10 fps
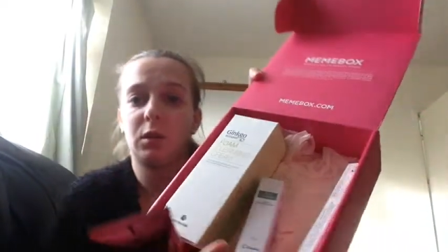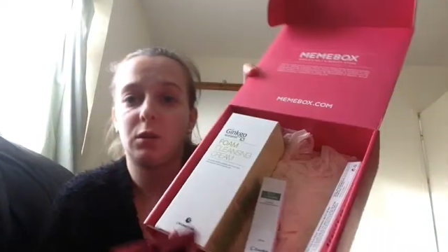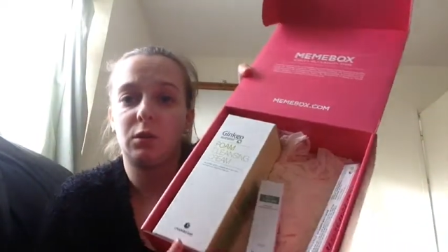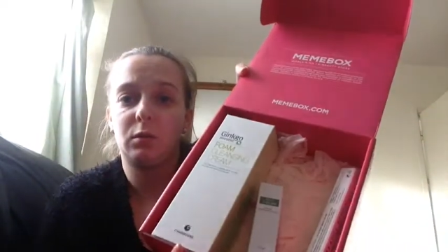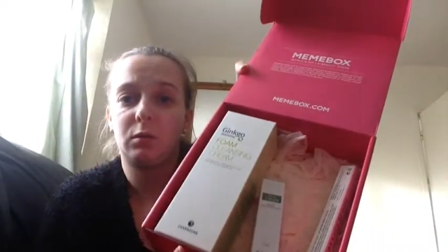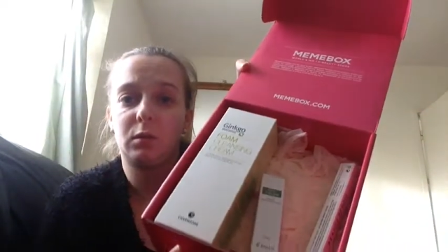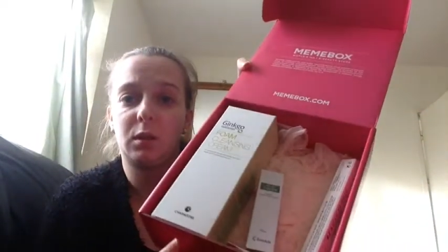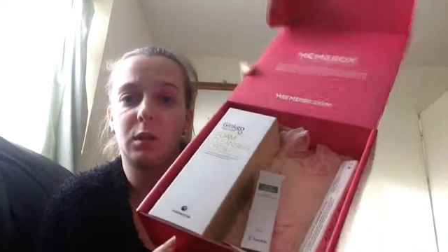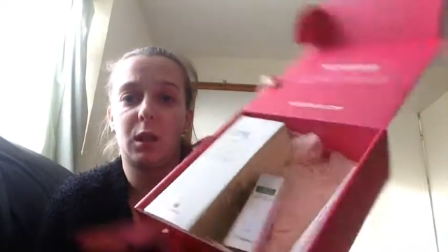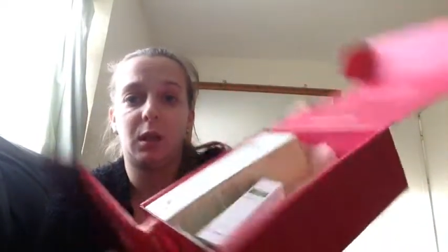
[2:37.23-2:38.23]
As you can
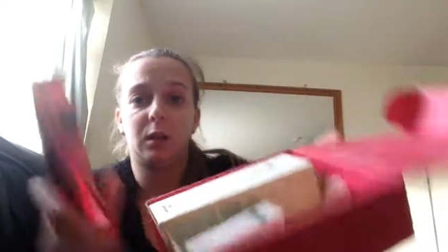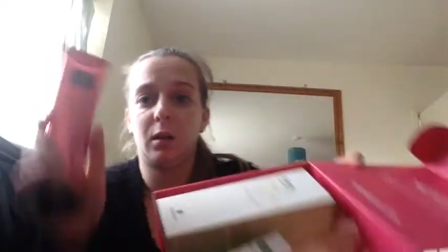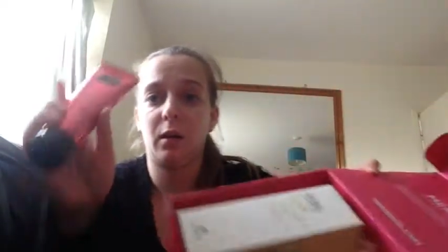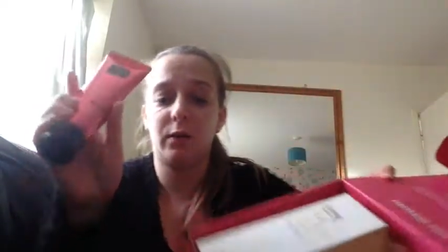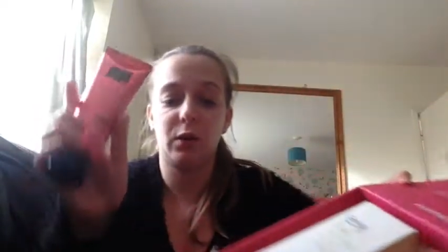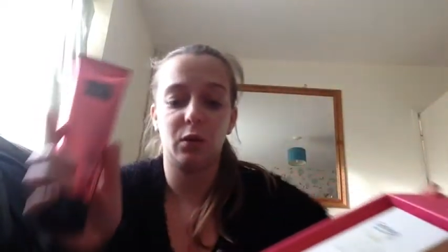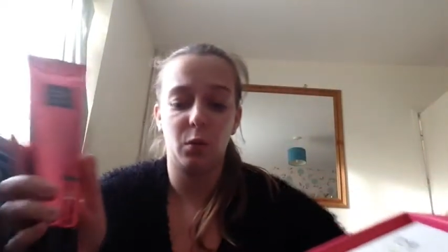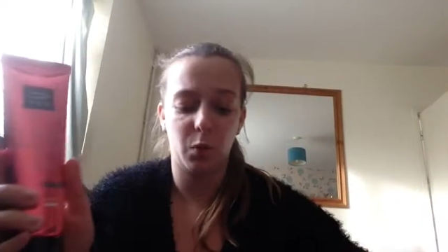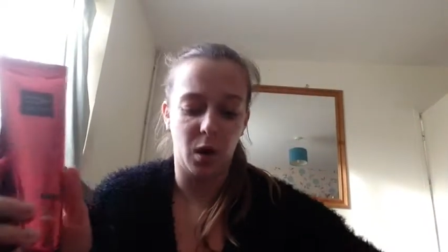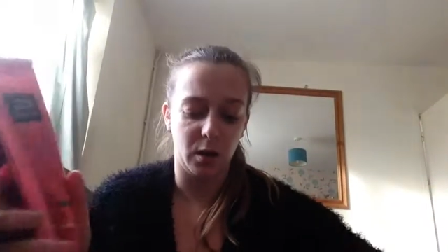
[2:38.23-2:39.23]
see, I've only
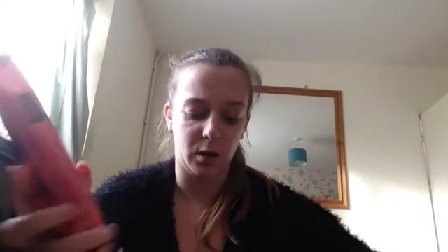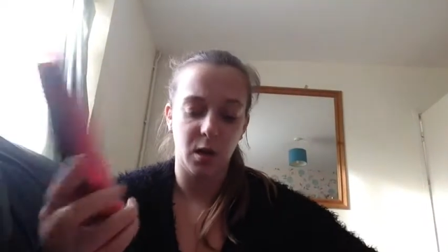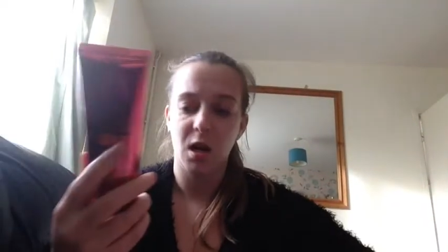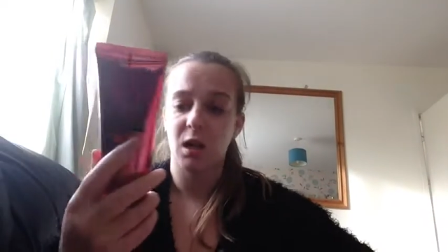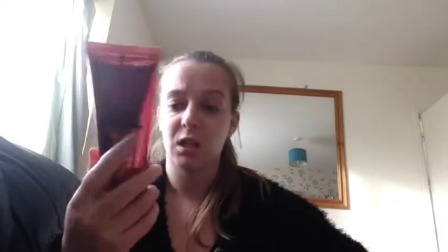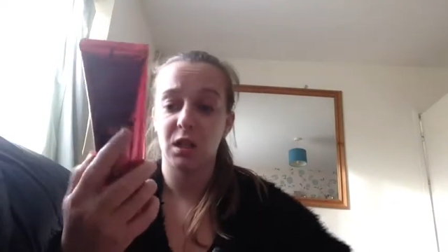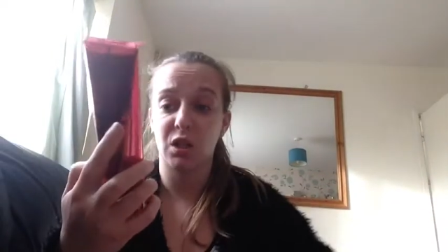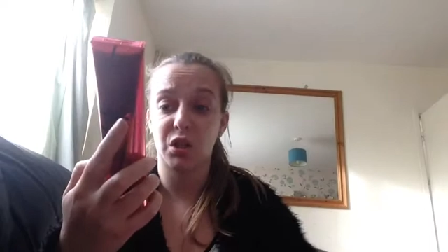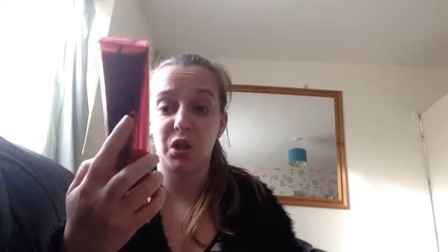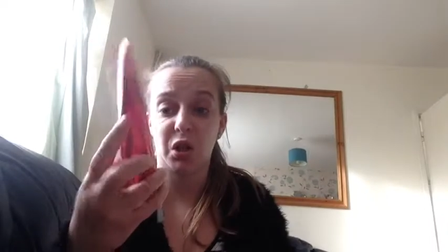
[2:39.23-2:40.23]
got one. It
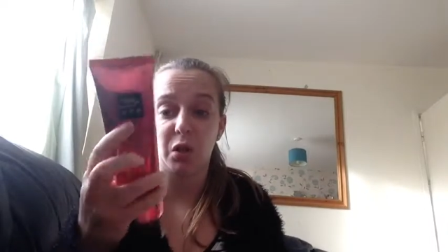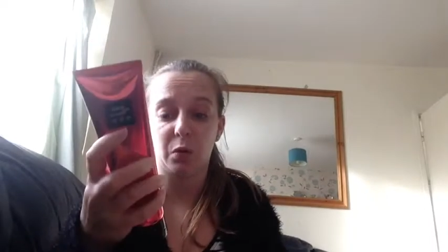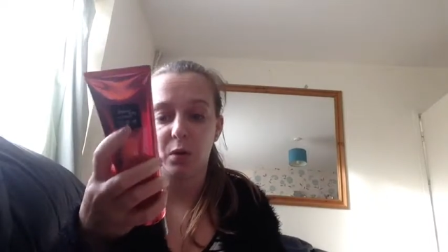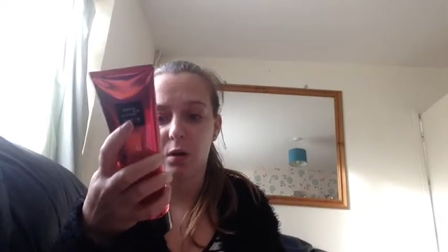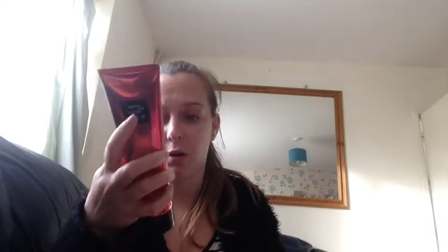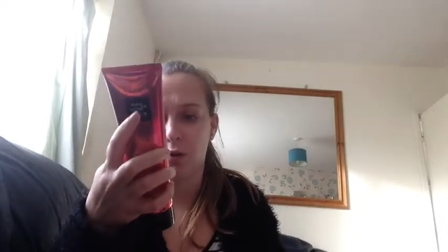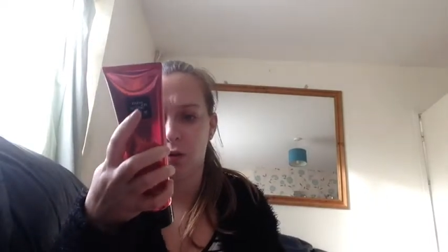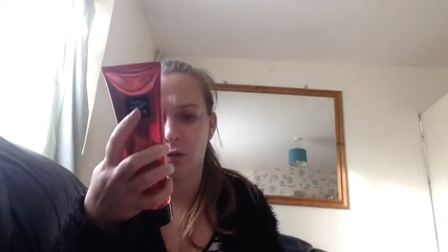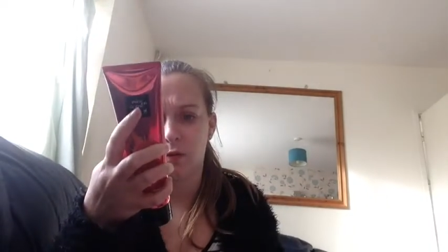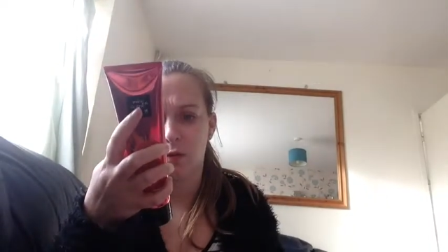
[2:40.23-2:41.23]
says two at
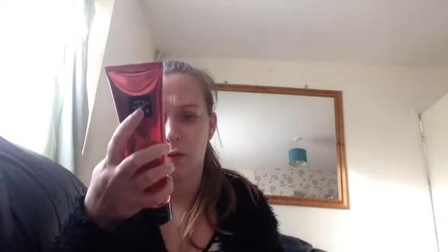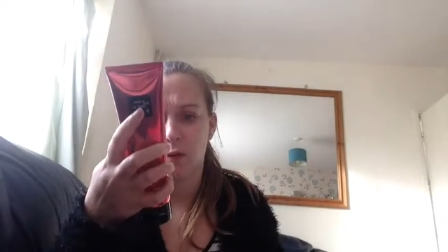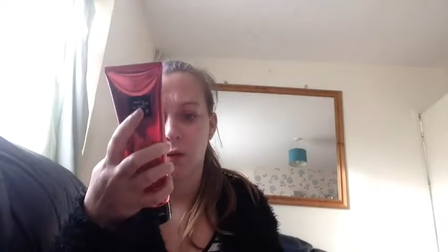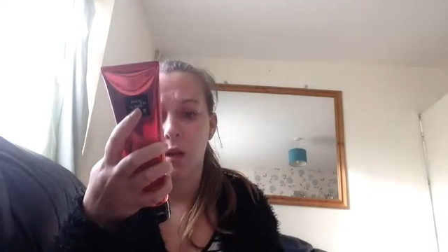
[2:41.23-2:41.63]
150.